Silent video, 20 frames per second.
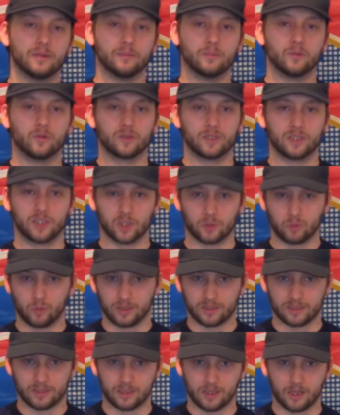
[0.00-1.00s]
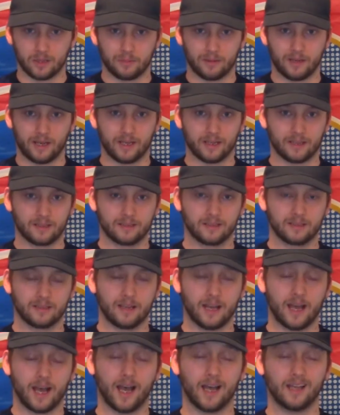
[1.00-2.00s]
bit more than just one star player.
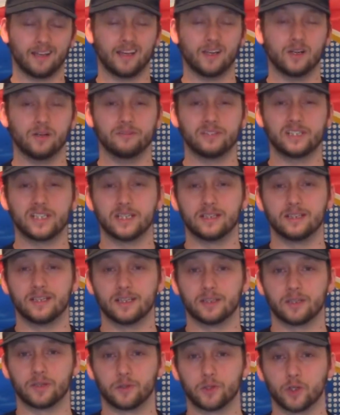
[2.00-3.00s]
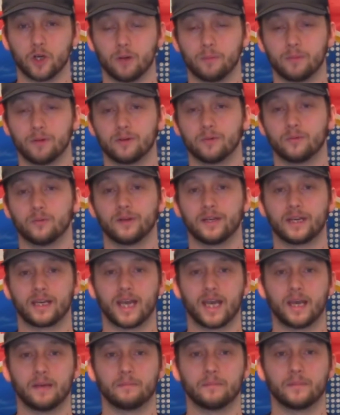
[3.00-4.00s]
And they obviously did the job when it
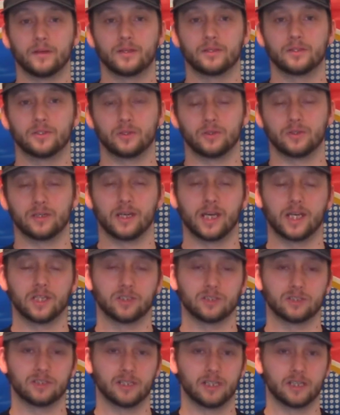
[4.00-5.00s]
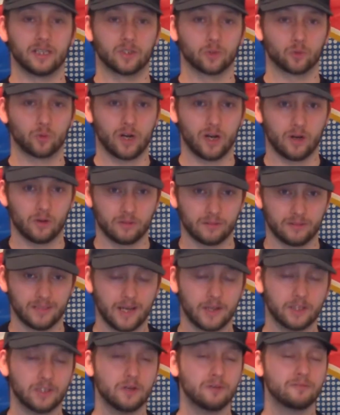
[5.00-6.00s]
came to the Nations League as well.
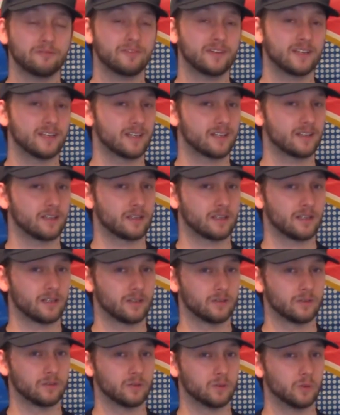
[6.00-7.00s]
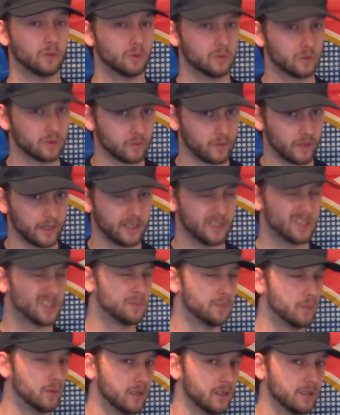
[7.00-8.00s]
Now, I don't think they're going to go all the way,
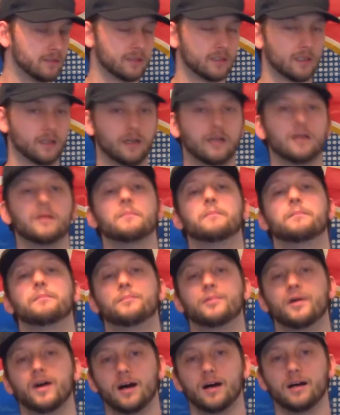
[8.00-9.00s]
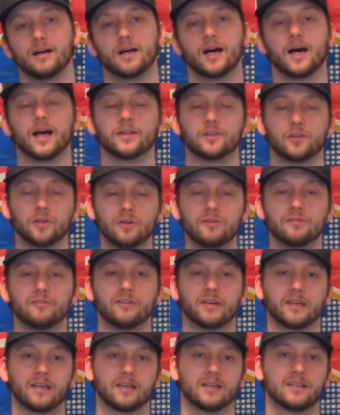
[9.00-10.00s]
spoiler alert, but I do
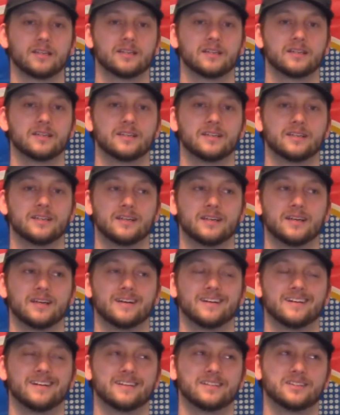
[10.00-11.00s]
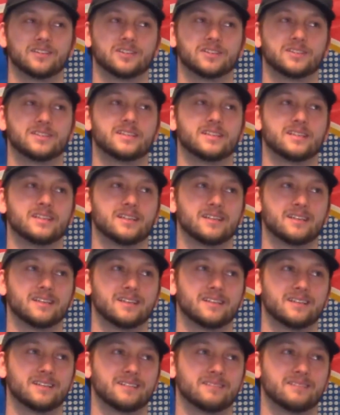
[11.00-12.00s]
think just the